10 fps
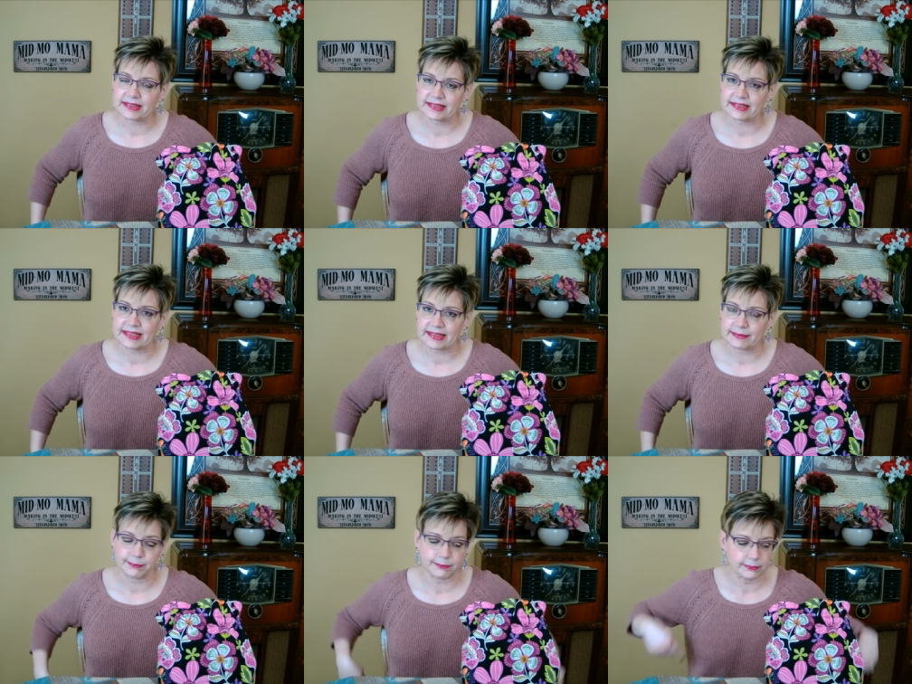
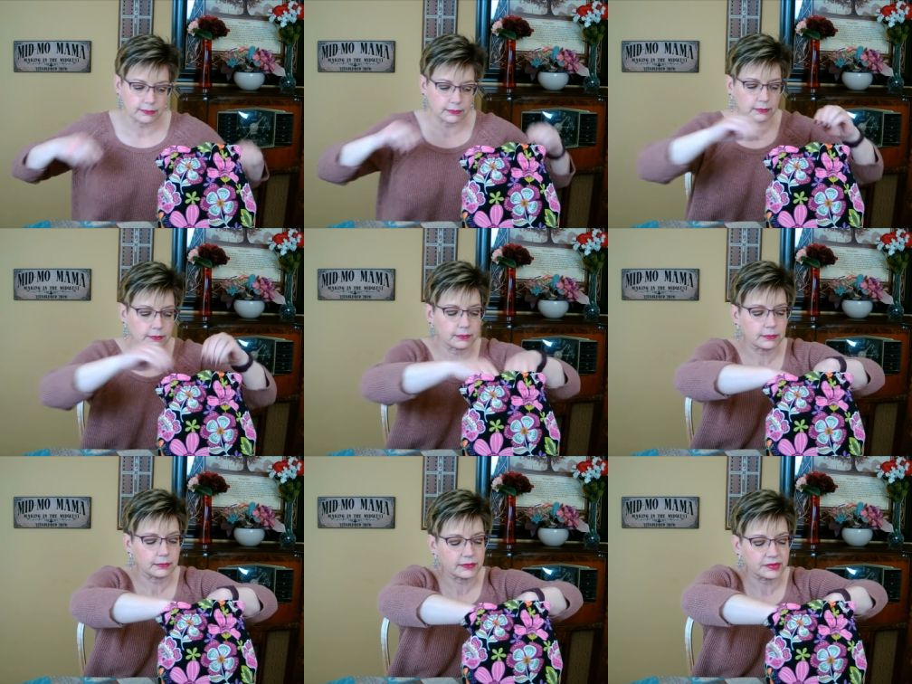seam
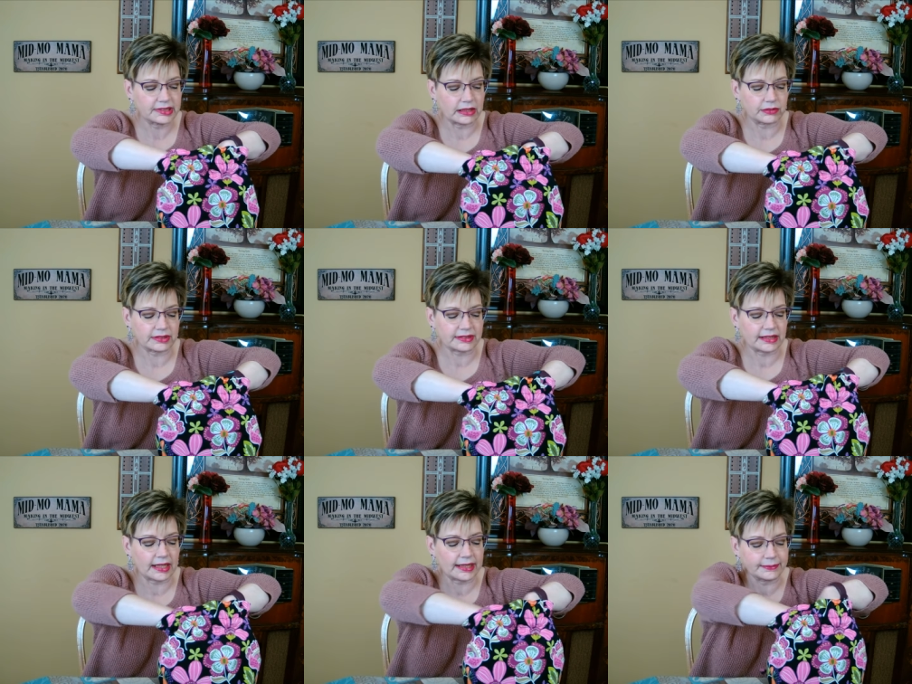down the
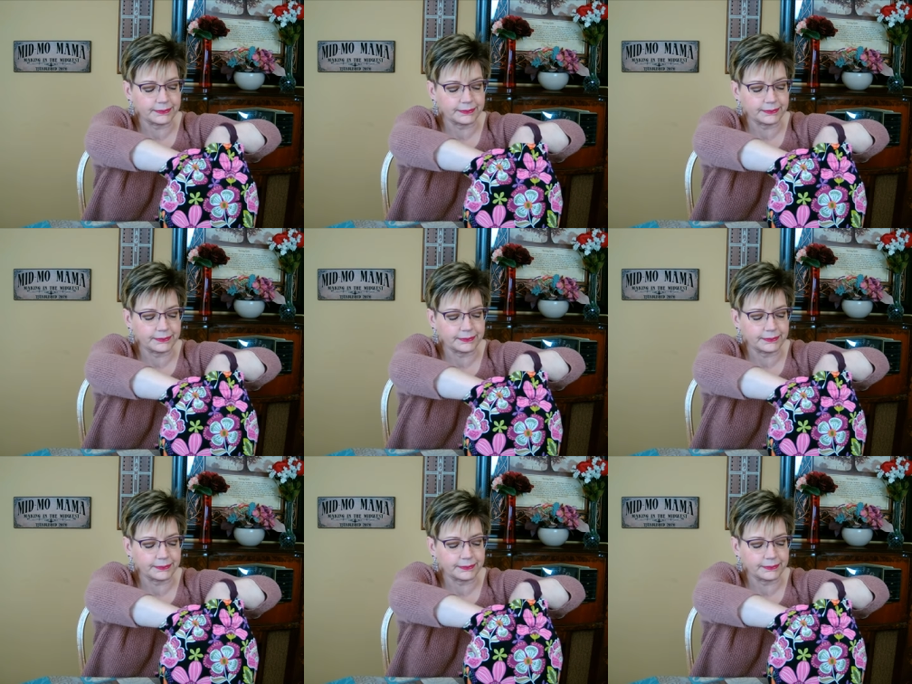side.